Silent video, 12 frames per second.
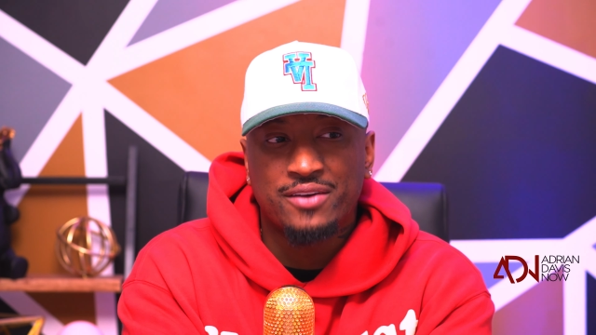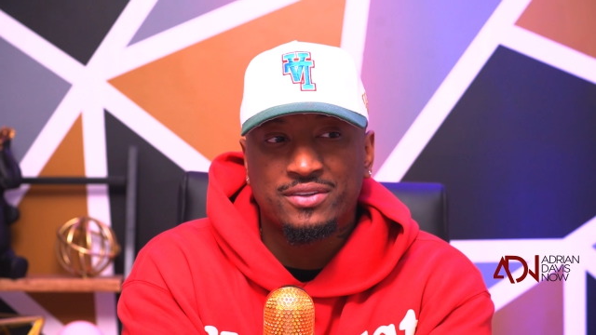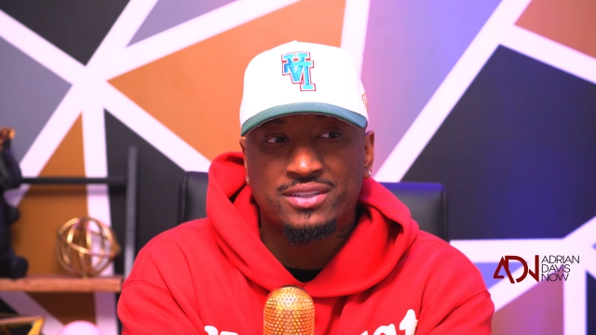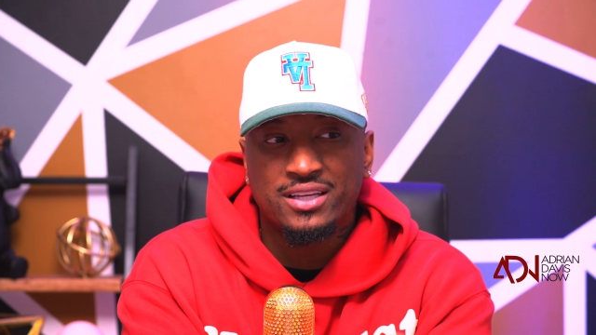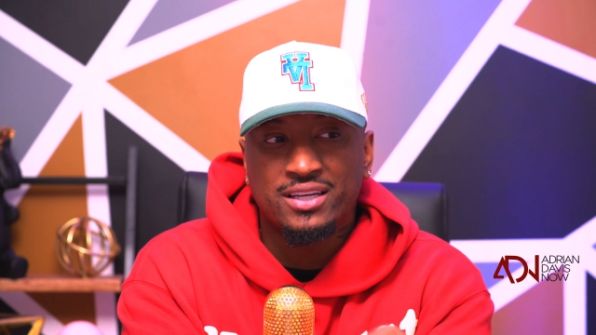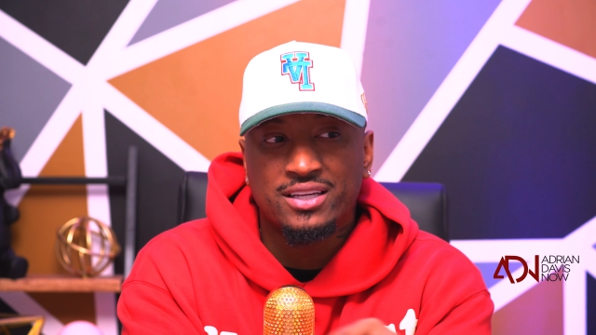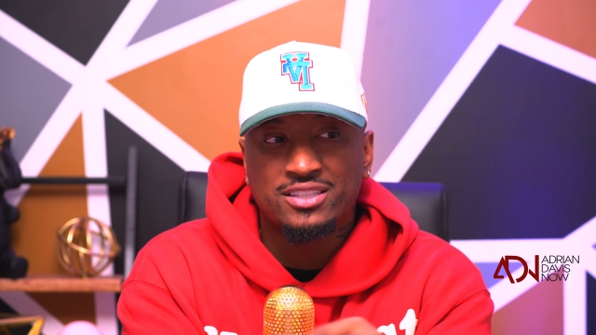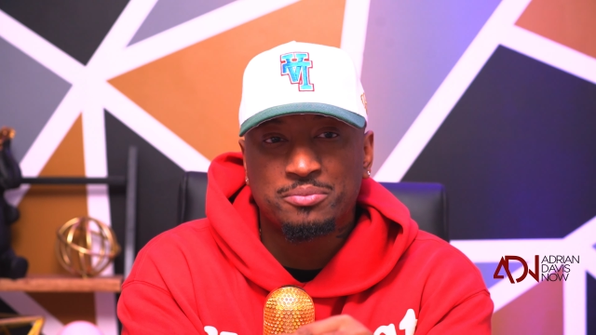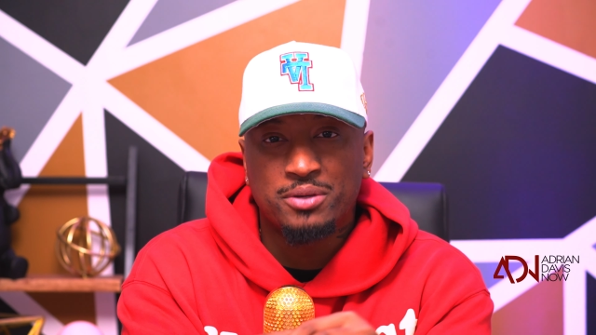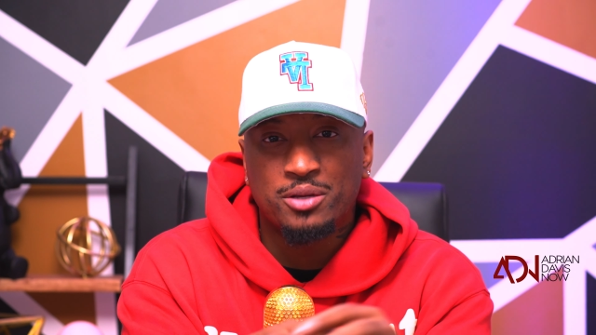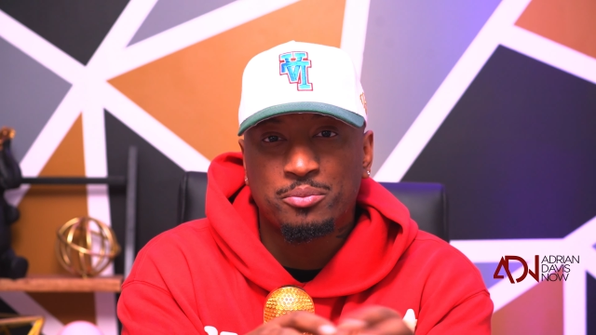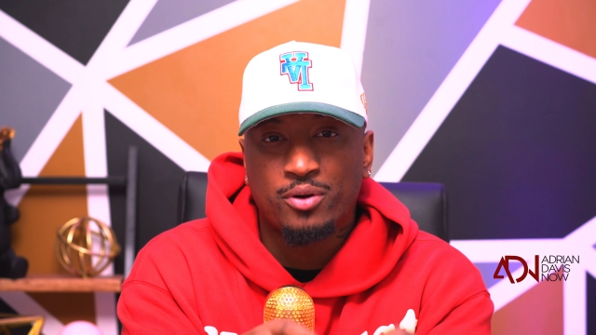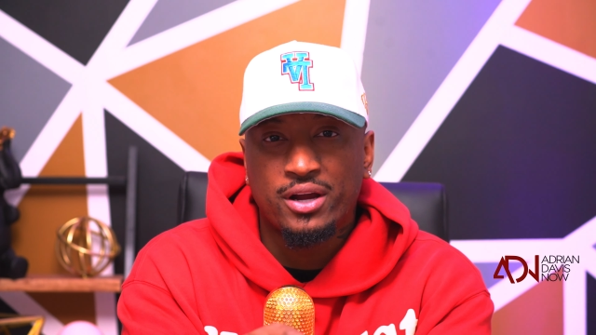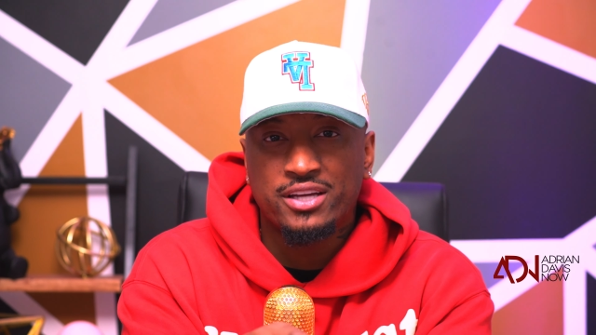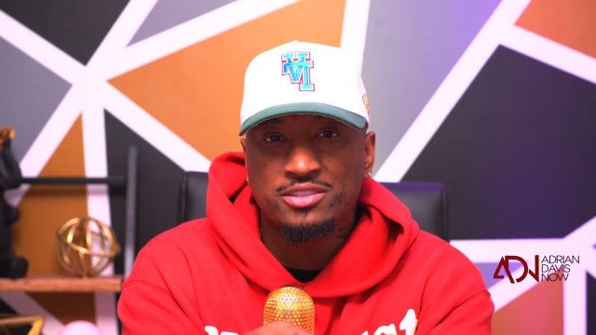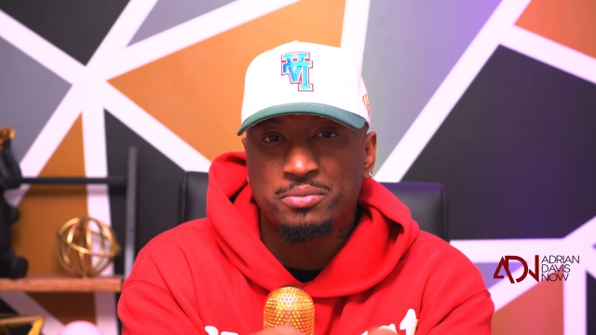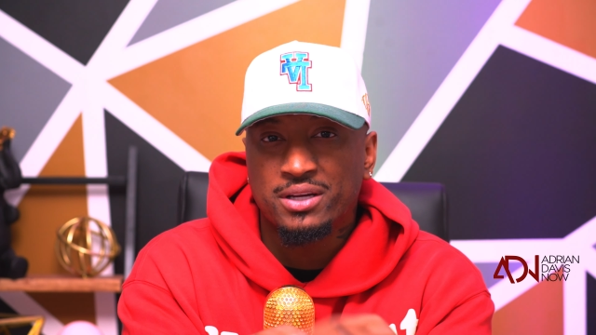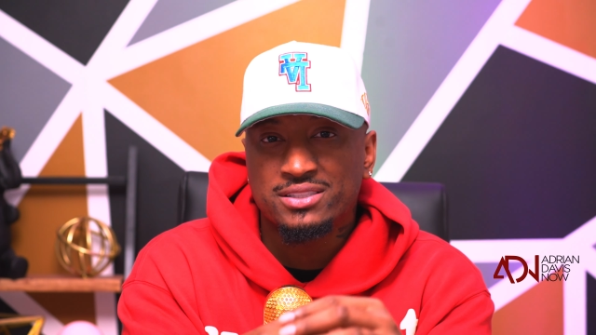everything is being
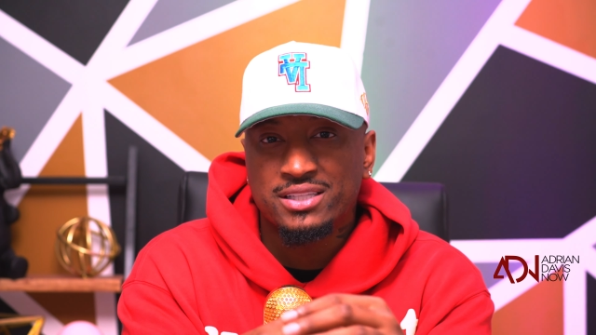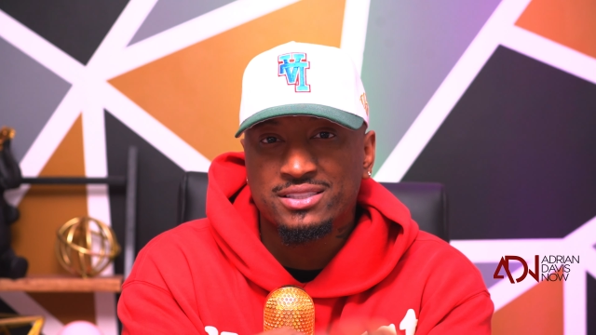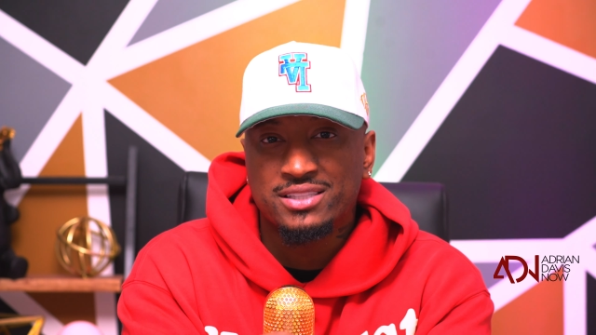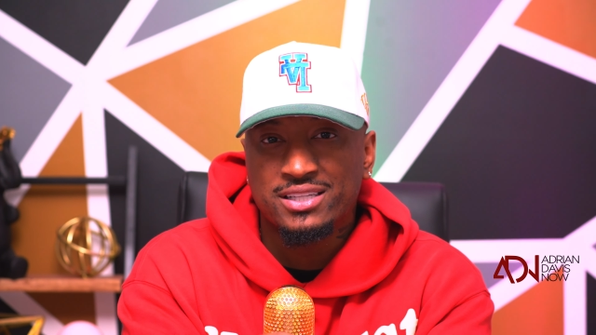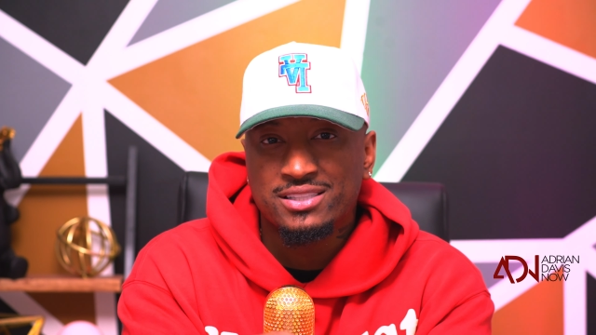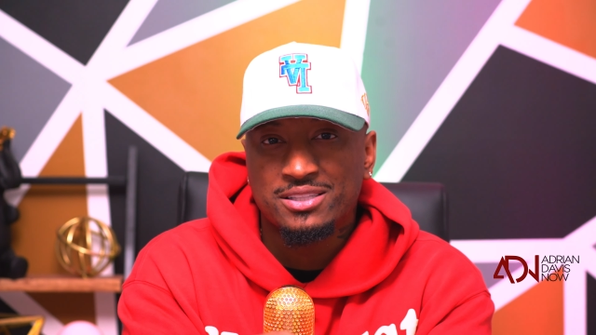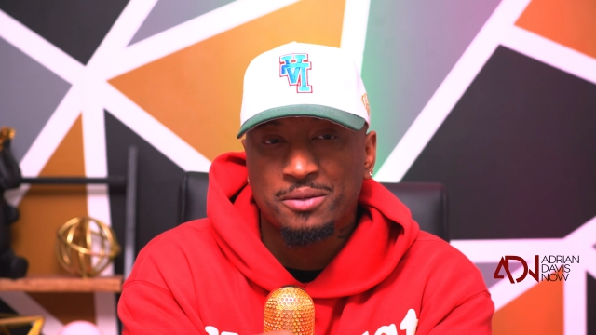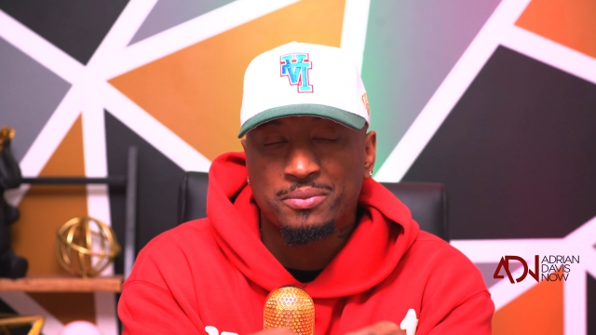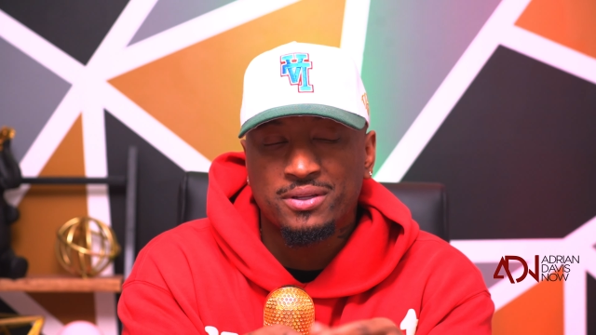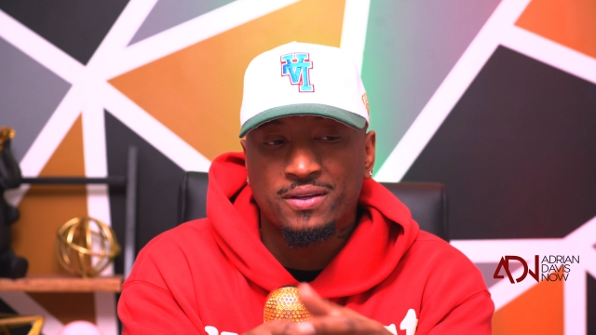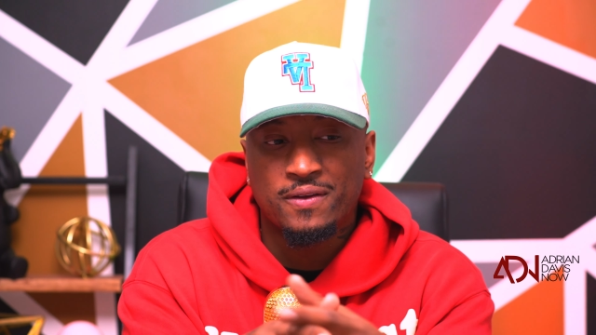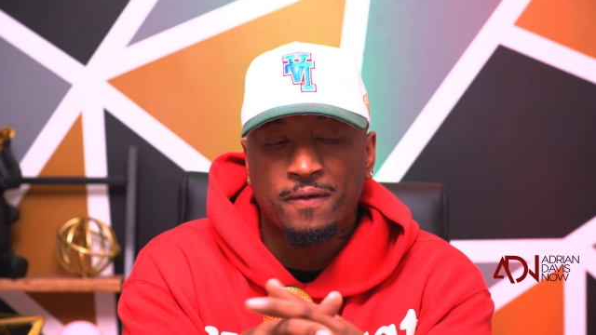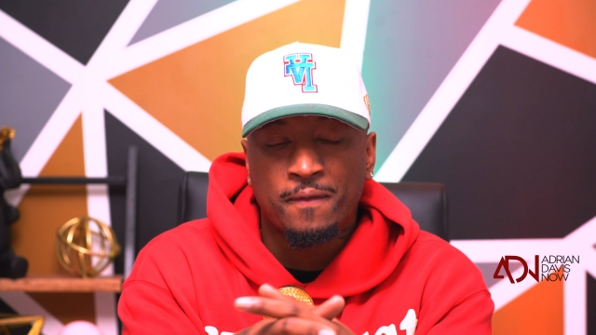praised because they said something.